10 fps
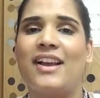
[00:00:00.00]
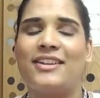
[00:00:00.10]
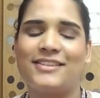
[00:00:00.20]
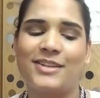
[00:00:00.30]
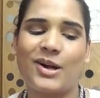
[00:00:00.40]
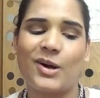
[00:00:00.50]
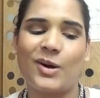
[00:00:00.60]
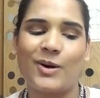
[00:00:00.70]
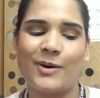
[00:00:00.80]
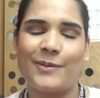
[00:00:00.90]

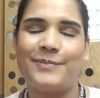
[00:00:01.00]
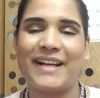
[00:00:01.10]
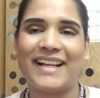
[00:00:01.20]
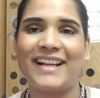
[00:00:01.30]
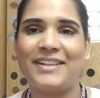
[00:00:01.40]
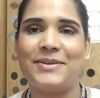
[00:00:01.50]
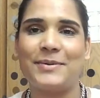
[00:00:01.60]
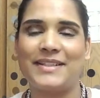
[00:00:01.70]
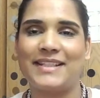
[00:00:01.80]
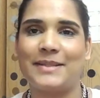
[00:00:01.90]
so I kind of know
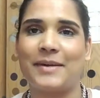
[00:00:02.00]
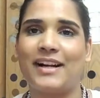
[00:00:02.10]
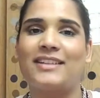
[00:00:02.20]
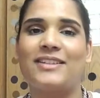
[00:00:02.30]
what's in the box.